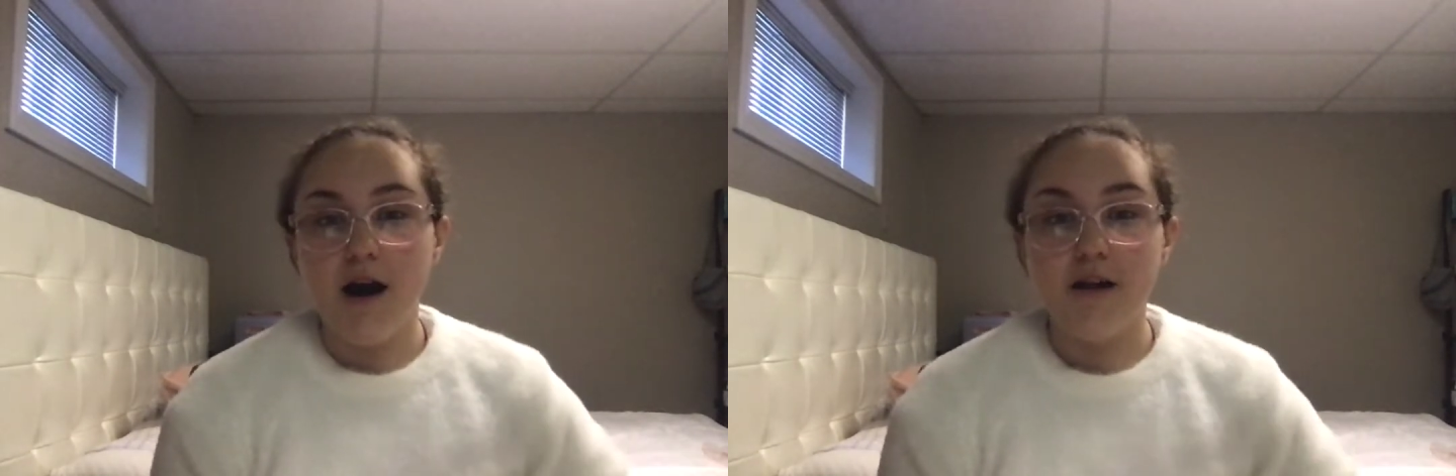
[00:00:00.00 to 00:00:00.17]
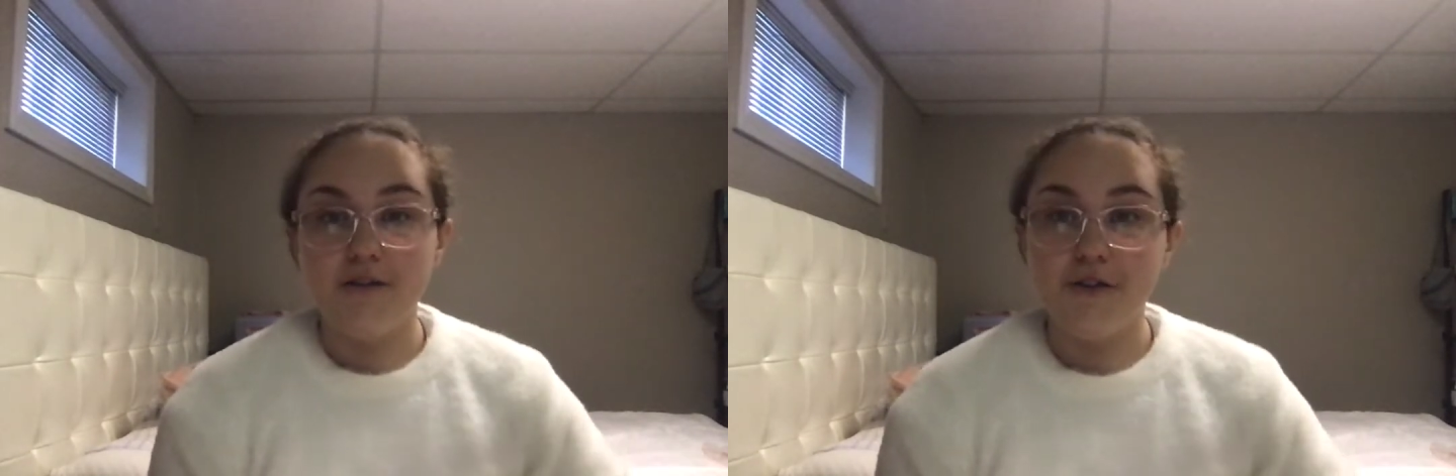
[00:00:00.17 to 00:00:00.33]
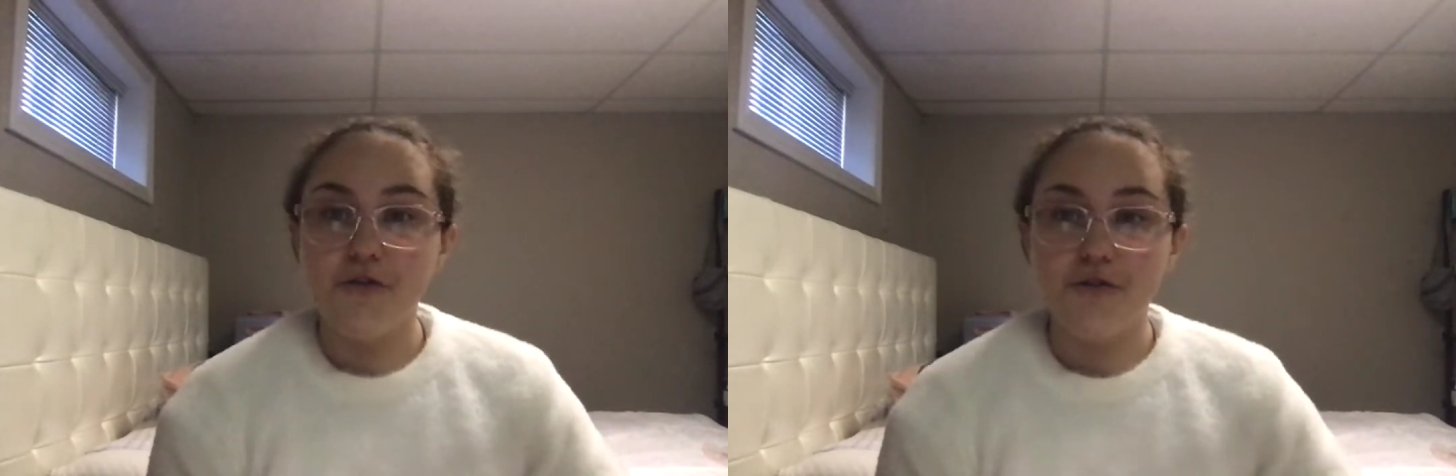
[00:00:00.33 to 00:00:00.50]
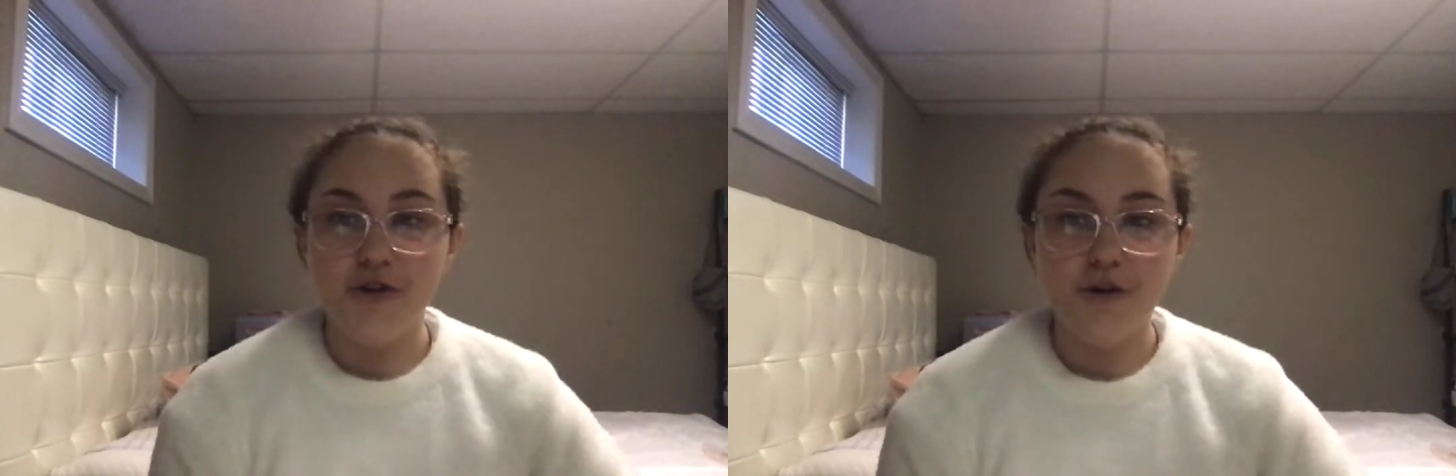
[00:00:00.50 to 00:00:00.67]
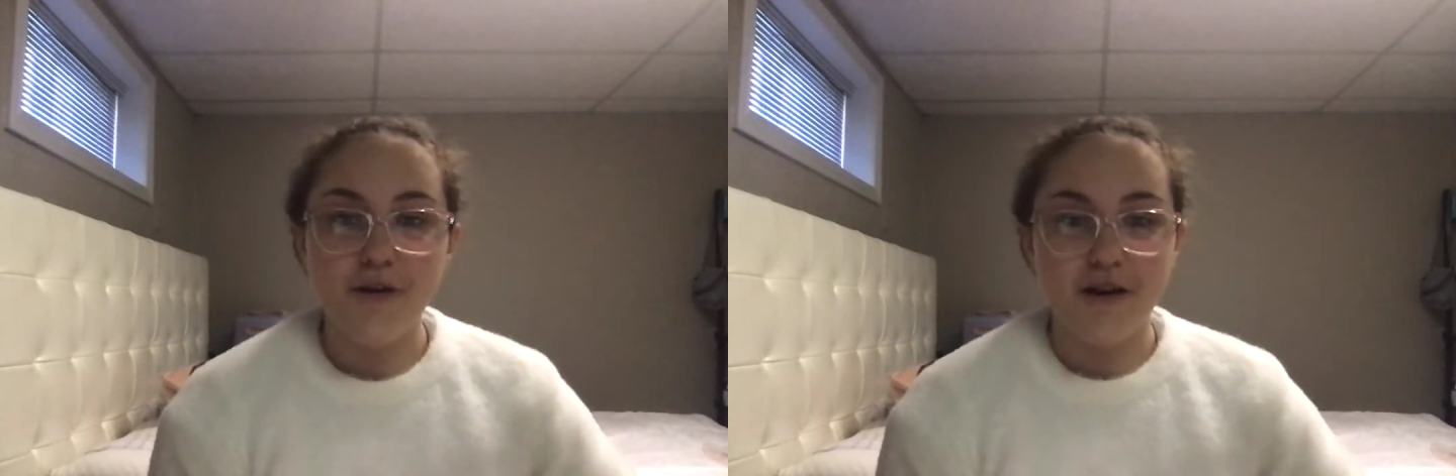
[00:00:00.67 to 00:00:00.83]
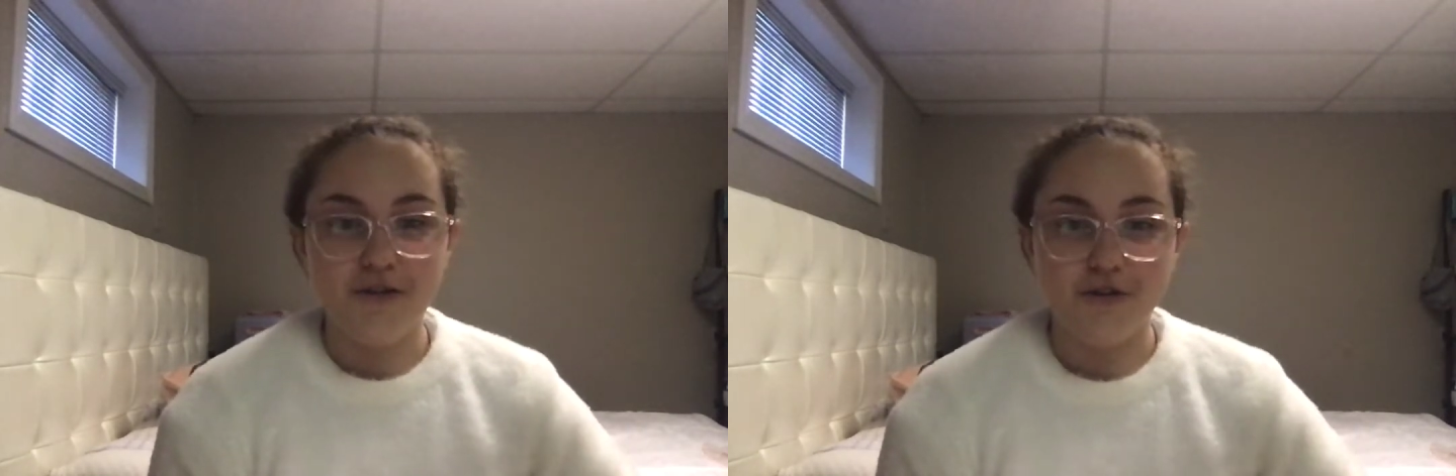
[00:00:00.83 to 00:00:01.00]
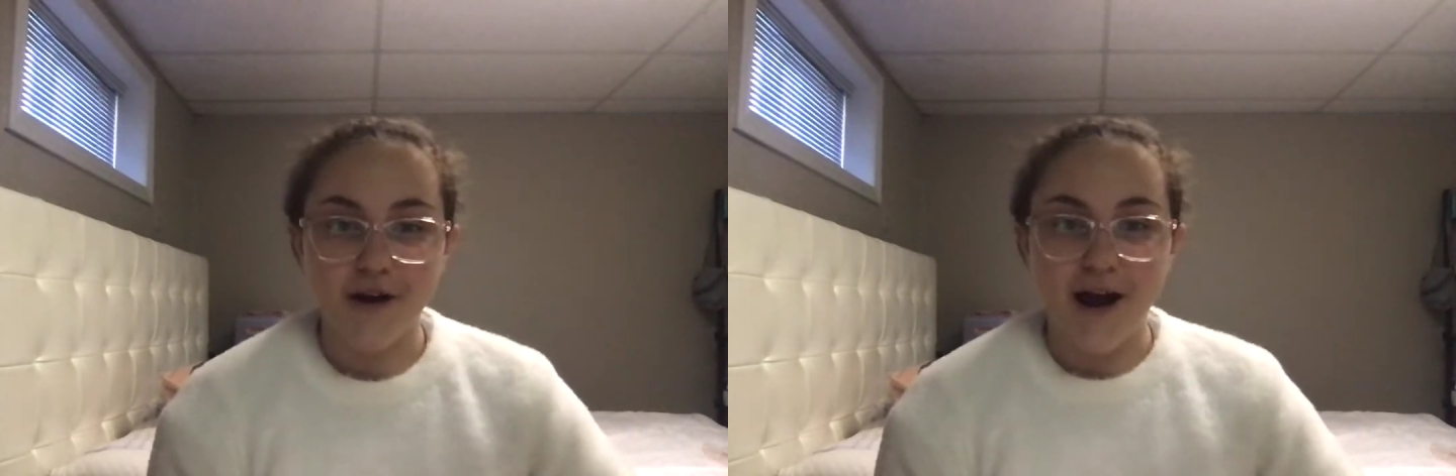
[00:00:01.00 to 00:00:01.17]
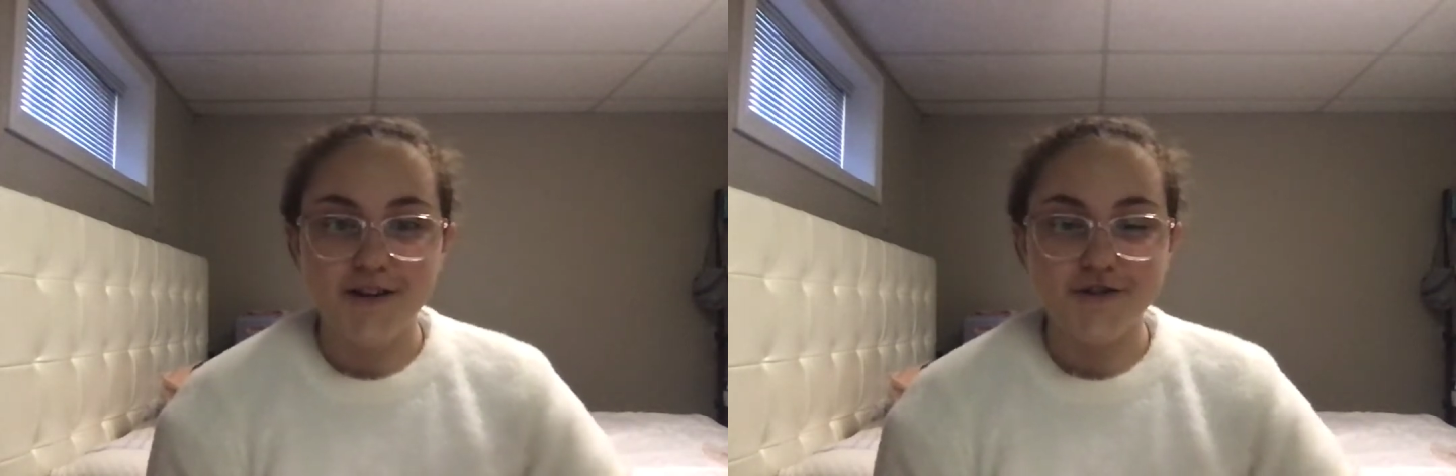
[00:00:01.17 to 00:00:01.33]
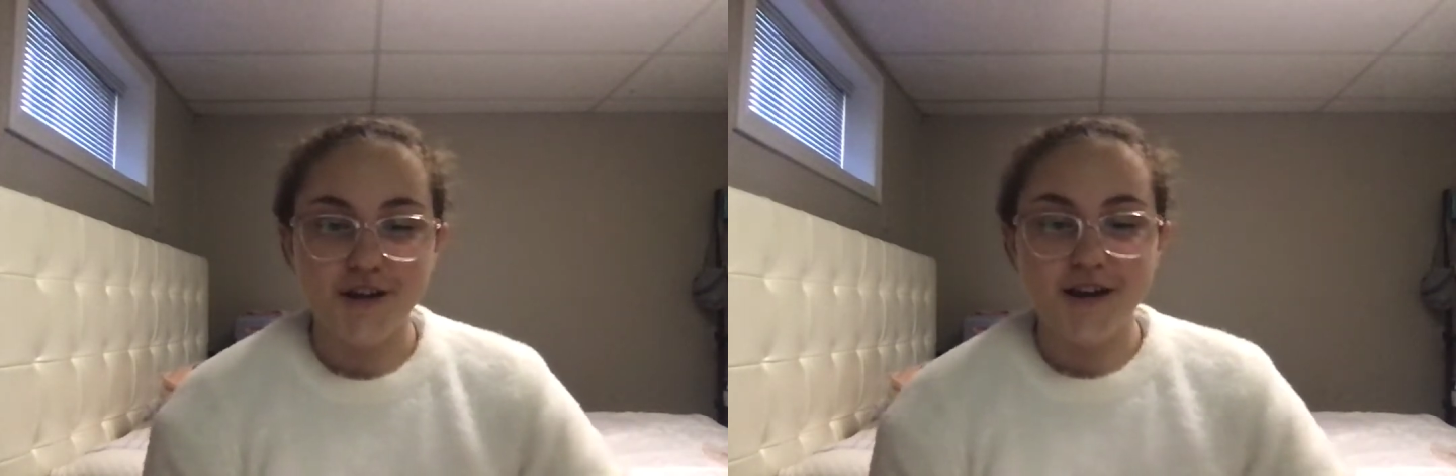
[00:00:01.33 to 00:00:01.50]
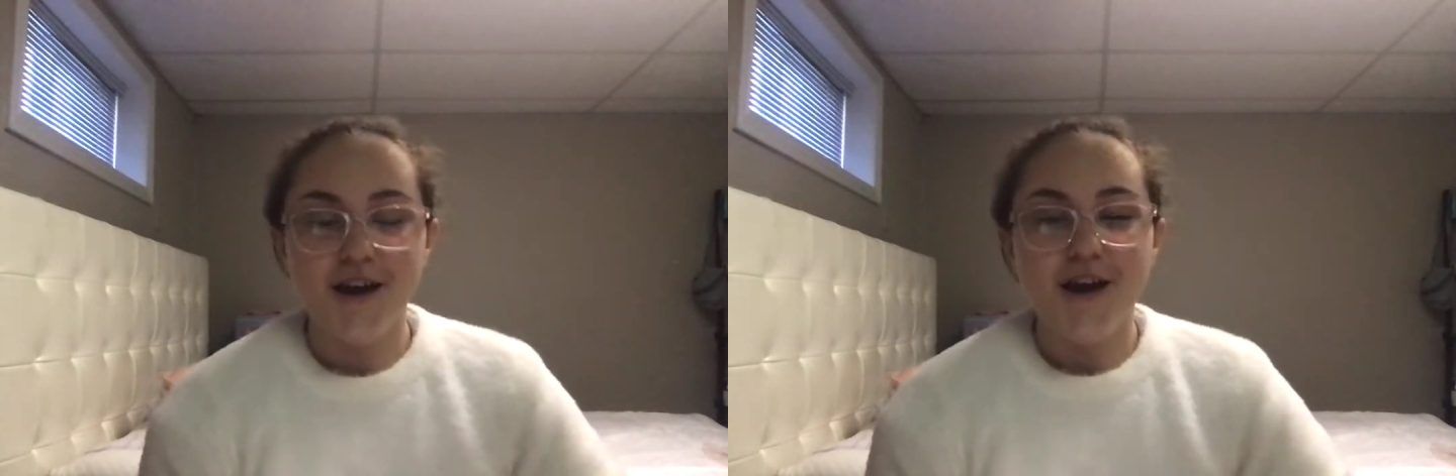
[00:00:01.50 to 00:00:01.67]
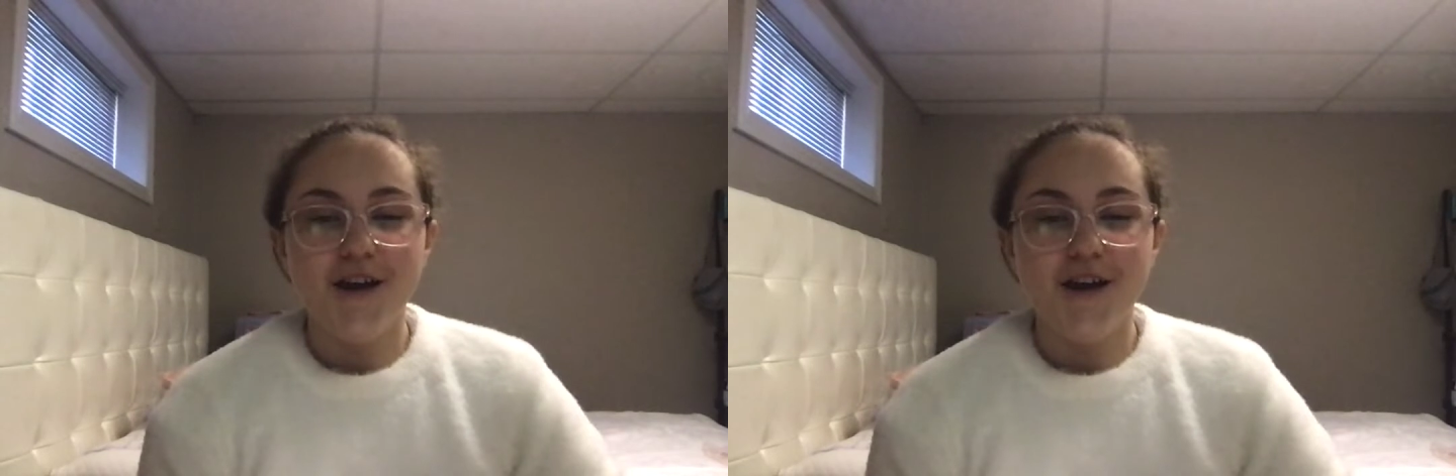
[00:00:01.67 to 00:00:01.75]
little human interaction.